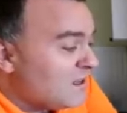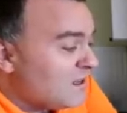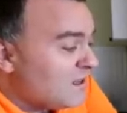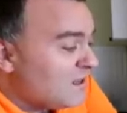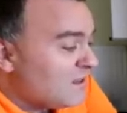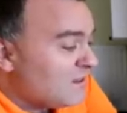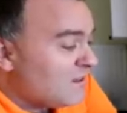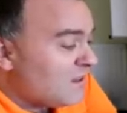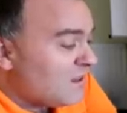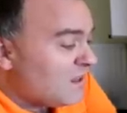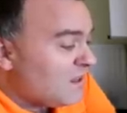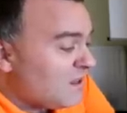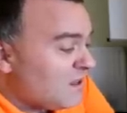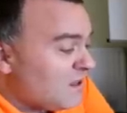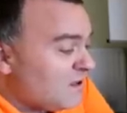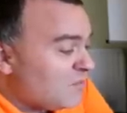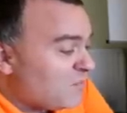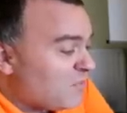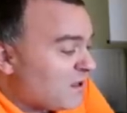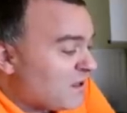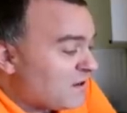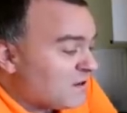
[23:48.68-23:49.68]
the
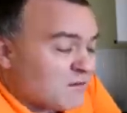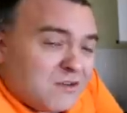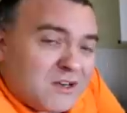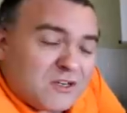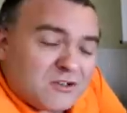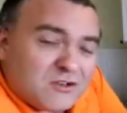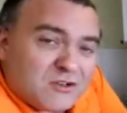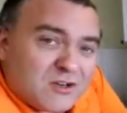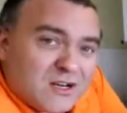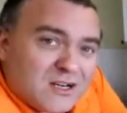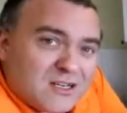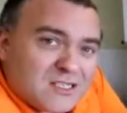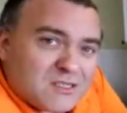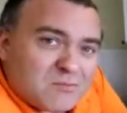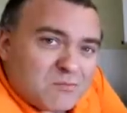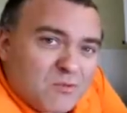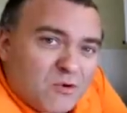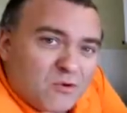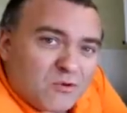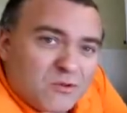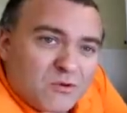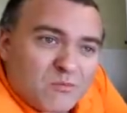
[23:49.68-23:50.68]
button of interest
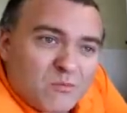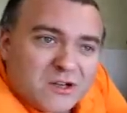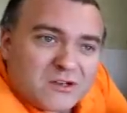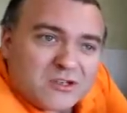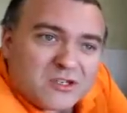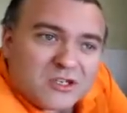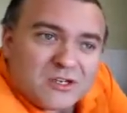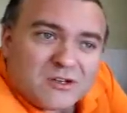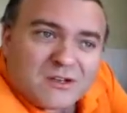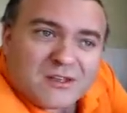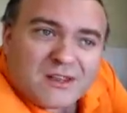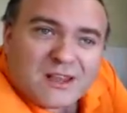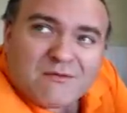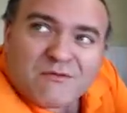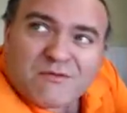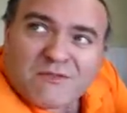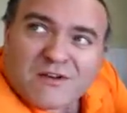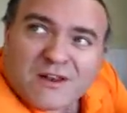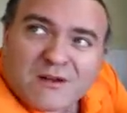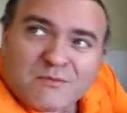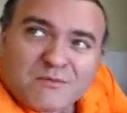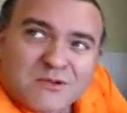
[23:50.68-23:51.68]
more than once you can then
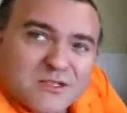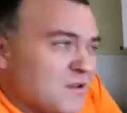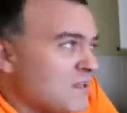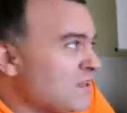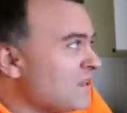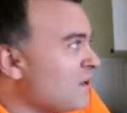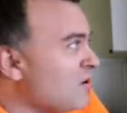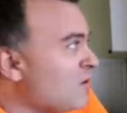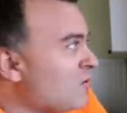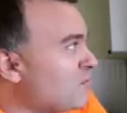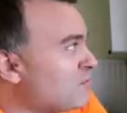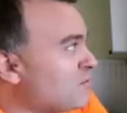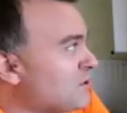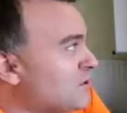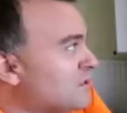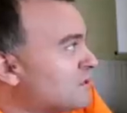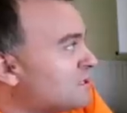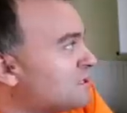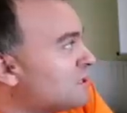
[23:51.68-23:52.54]
flick between the options.